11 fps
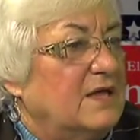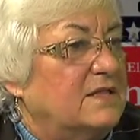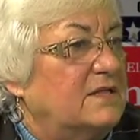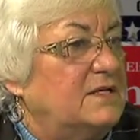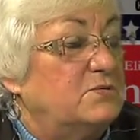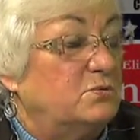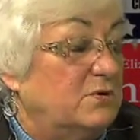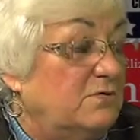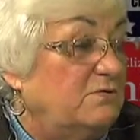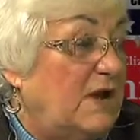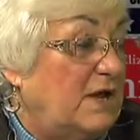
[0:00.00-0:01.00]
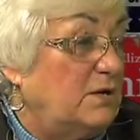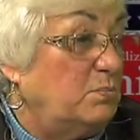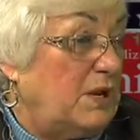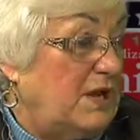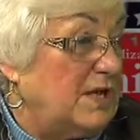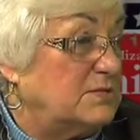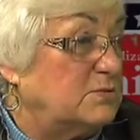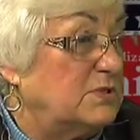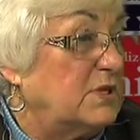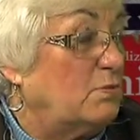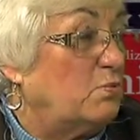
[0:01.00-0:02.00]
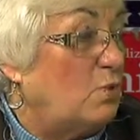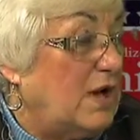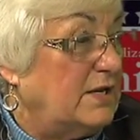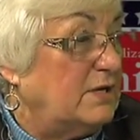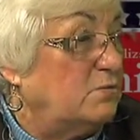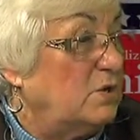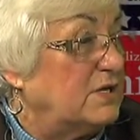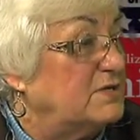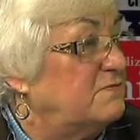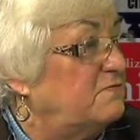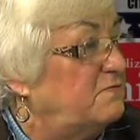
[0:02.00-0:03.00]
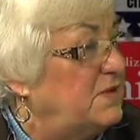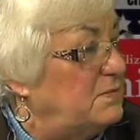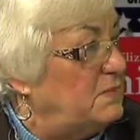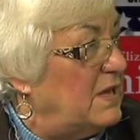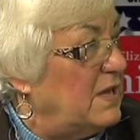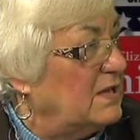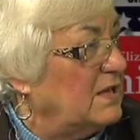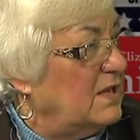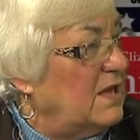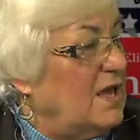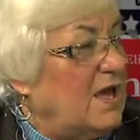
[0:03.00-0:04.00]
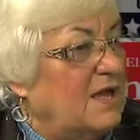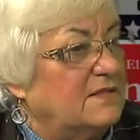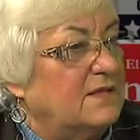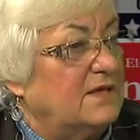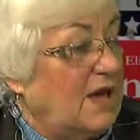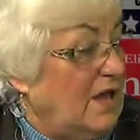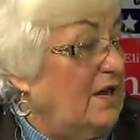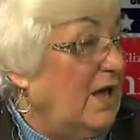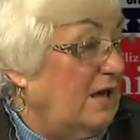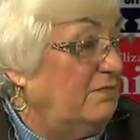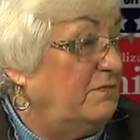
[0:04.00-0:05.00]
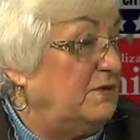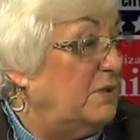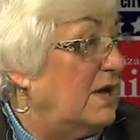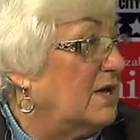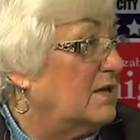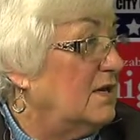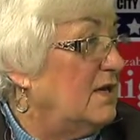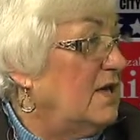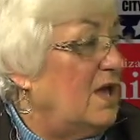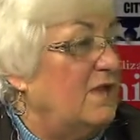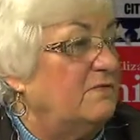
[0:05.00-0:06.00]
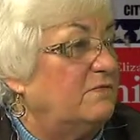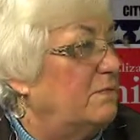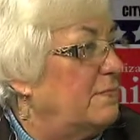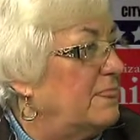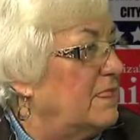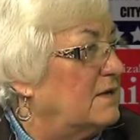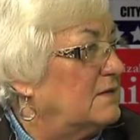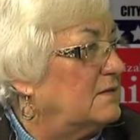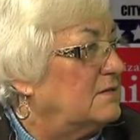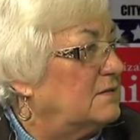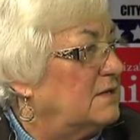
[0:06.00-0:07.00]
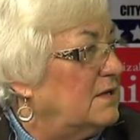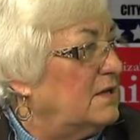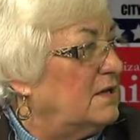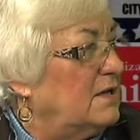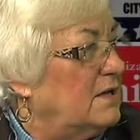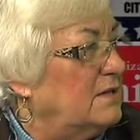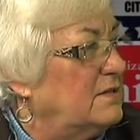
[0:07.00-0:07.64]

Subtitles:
These weren't final plans. What they wanted was feedback and they got a lot of feedback. Yeah, because there was a lot of people at that.